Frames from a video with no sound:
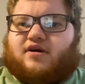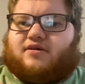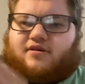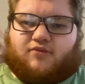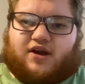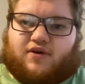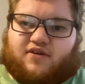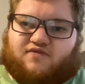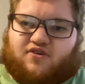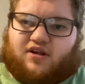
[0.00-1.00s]
Somewhere
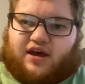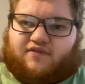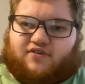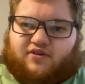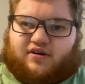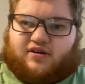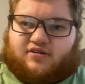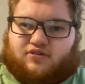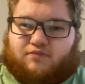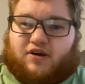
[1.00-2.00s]
around fall, I've heard.
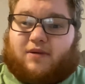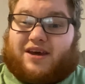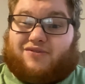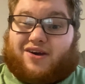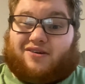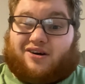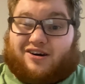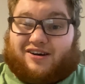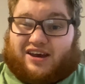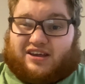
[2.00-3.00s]
So probably around
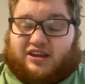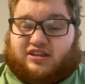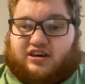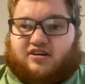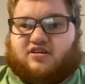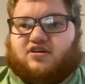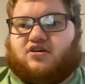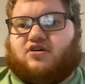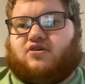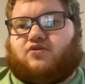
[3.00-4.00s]
August, I think.
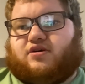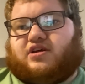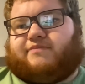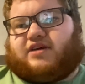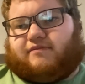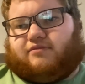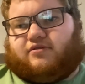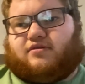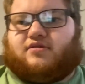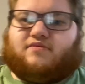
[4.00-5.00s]
Or
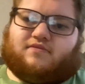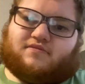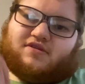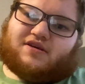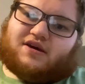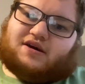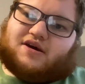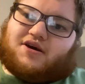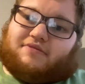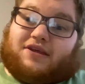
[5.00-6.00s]
September.
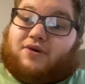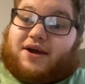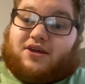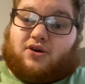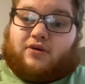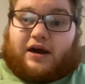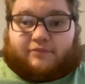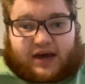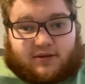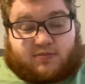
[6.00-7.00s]
Either way, though,
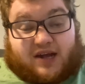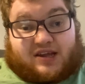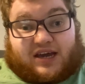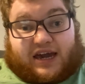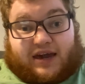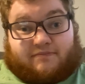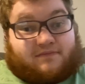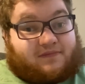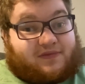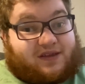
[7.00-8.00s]
I'm hyped about the game.
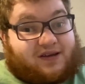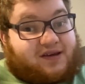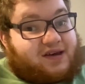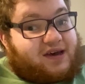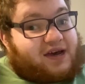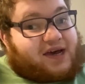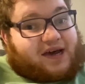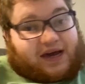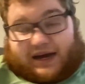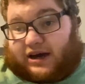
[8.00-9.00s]

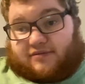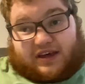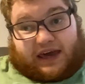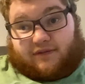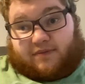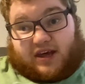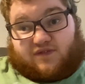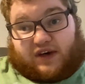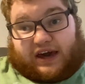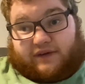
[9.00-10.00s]
Obviously, I have a
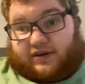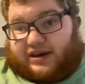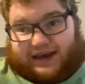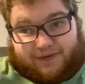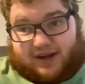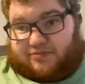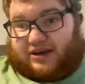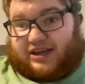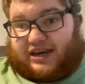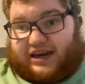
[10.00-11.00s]
PS5. Can't wait to
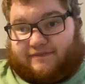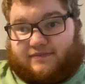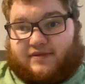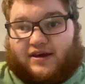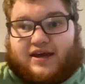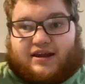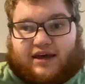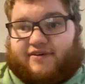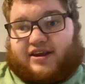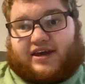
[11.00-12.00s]
play the game.
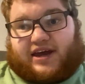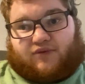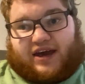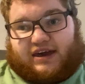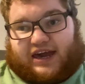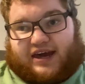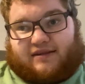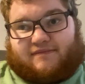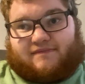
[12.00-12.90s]
Definitely going to get it when I can.